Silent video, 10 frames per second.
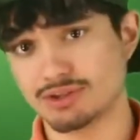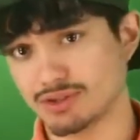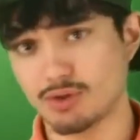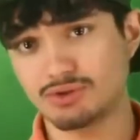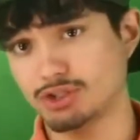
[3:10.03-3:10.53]

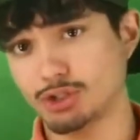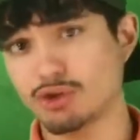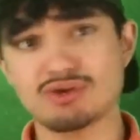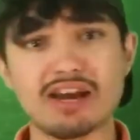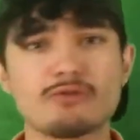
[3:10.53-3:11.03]
Just goes to hmm. show
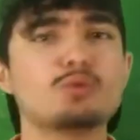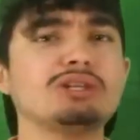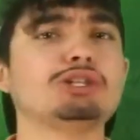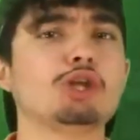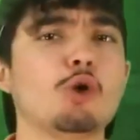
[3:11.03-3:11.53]
you never
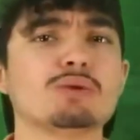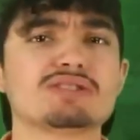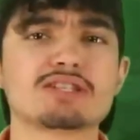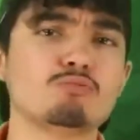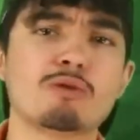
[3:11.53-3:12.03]
really know what
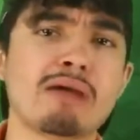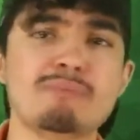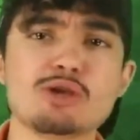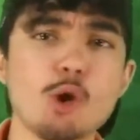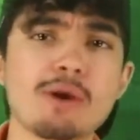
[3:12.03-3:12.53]
someone
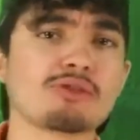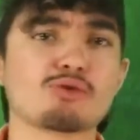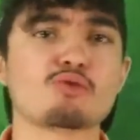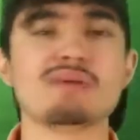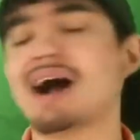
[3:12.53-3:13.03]
might be going
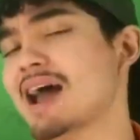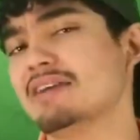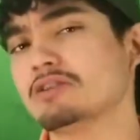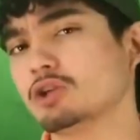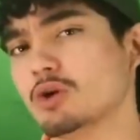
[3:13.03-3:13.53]
through
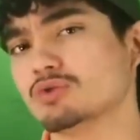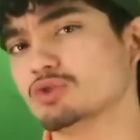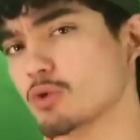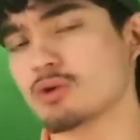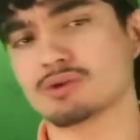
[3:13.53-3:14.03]
behind
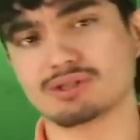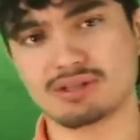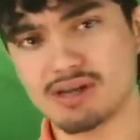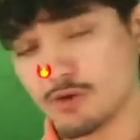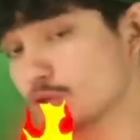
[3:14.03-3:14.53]
closed
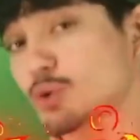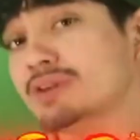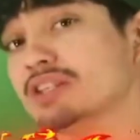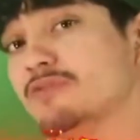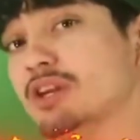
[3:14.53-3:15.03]
doors. If you're
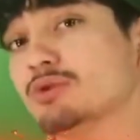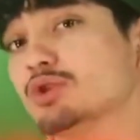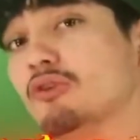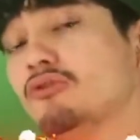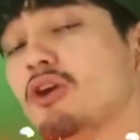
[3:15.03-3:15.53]
enjoying this video
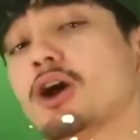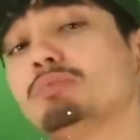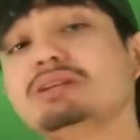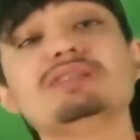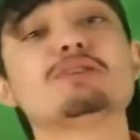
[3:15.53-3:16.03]
so far,
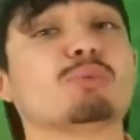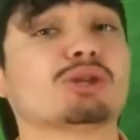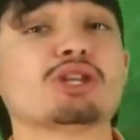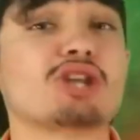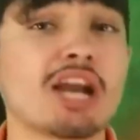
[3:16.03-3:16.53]
please
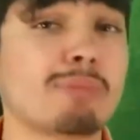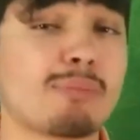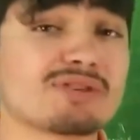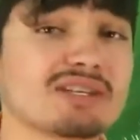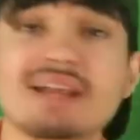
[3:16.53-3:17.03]
support the channel by
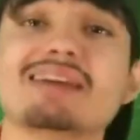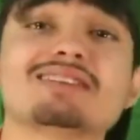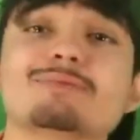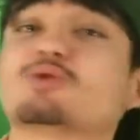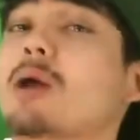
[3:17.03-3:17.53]
pressing like,
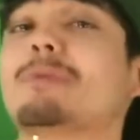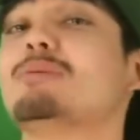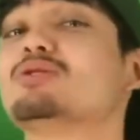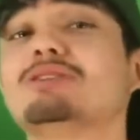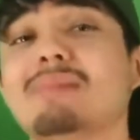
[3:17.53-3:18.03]
subscribing to
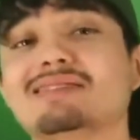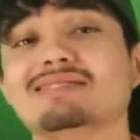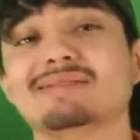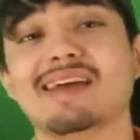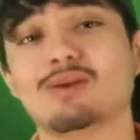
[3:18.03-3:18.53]
Most
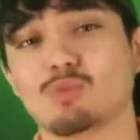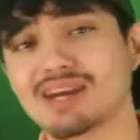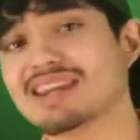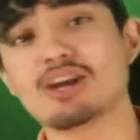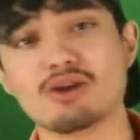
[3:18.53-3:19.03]
Amazing, and
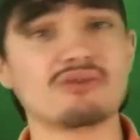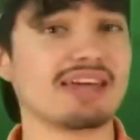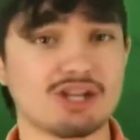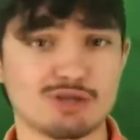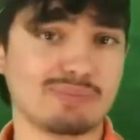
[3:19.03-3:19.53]
ringing that
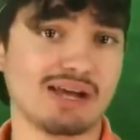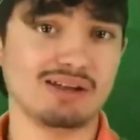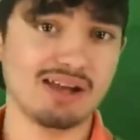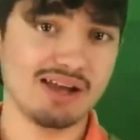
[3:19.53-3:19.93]
notification bell.